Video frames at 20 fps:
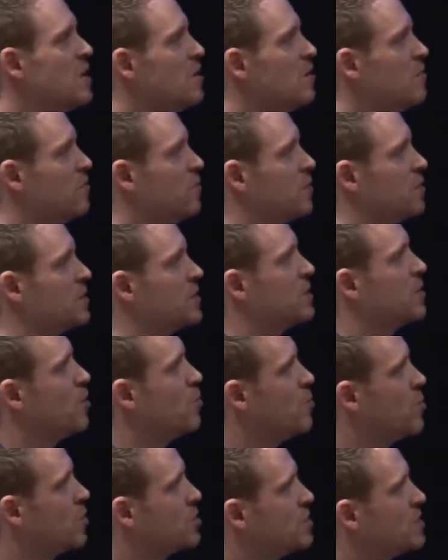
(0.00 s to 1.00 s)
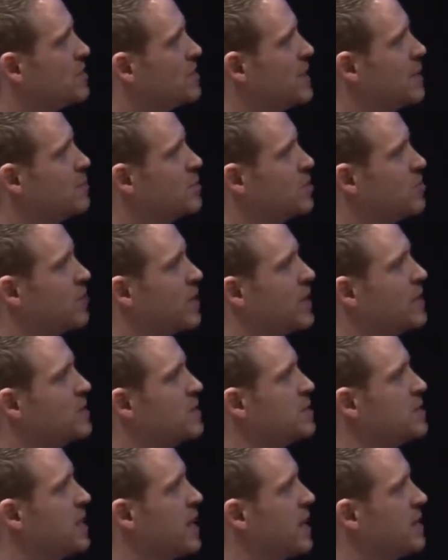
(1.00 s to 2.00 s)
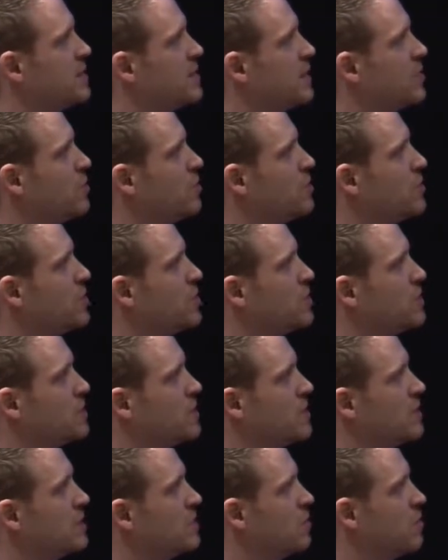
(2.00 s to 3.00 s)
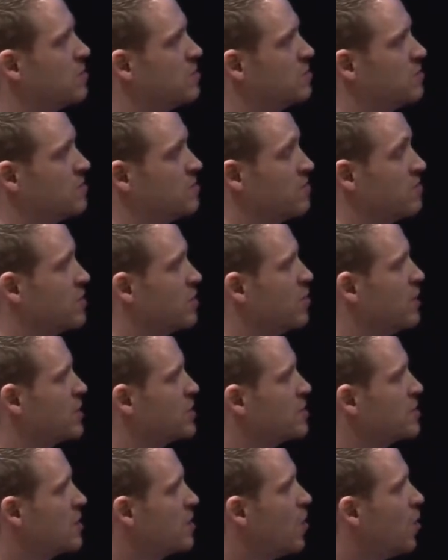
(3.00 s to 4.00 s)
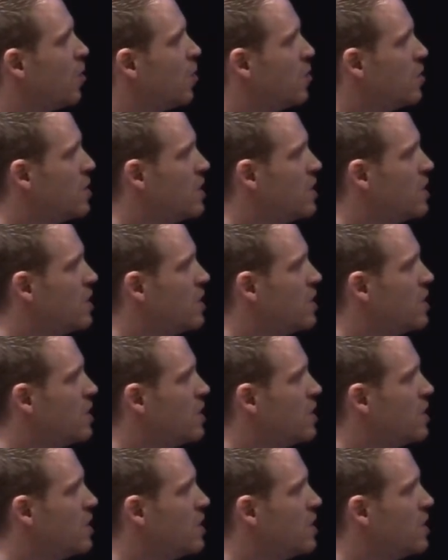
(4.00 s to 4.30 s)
for the commercial substrates and the assay conditions, and it's also quite slow.